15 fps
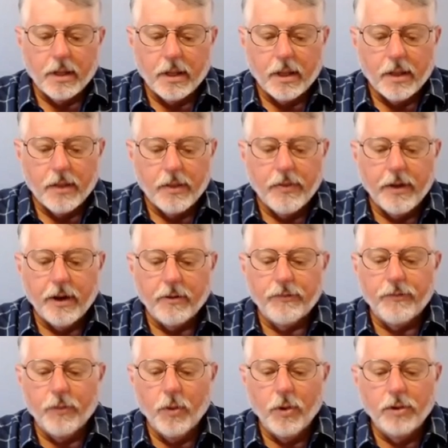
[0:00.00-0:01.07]

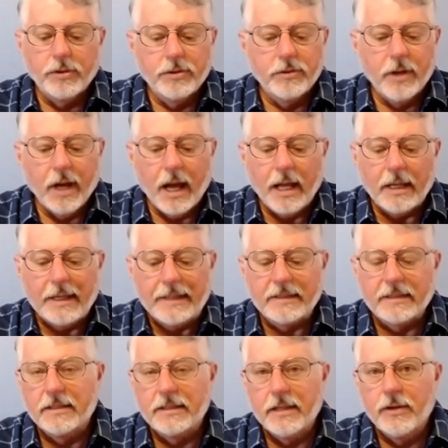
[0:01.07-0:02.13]
Therefore, do not let
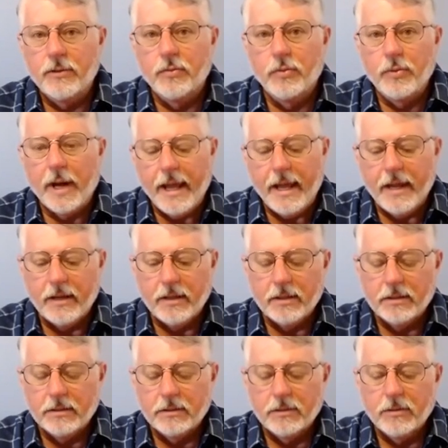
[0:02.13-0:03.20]
sin reign
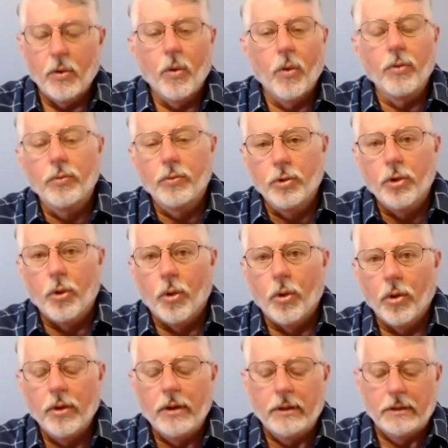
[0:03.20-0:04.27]
or rule
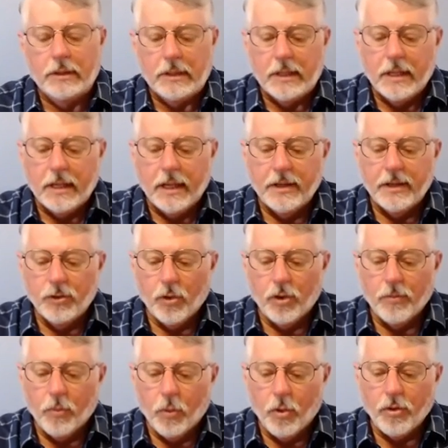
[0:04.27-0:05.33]
in your
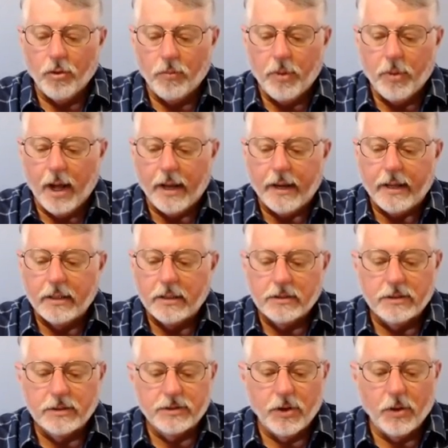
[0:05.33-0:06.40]
mortal body,
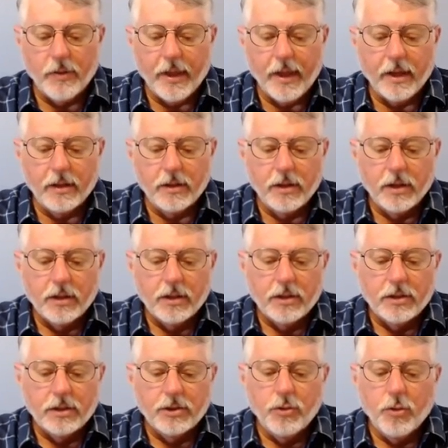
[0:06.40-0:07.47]
so that
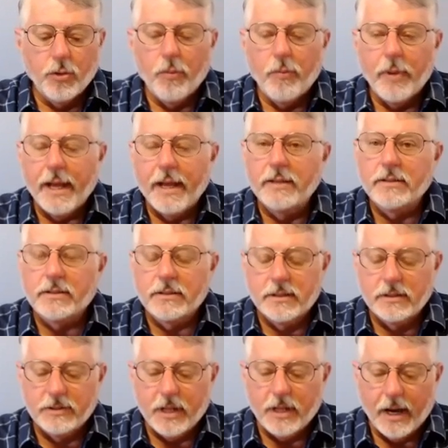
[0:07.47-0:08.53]
you obey its
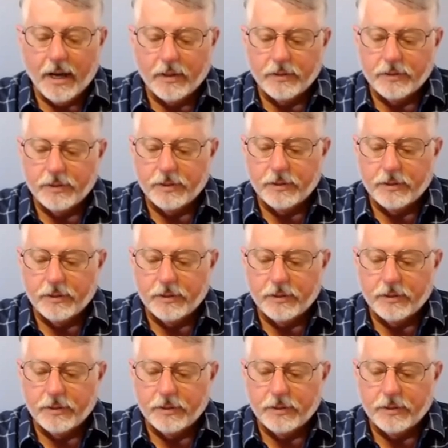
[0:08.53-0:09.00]
desires.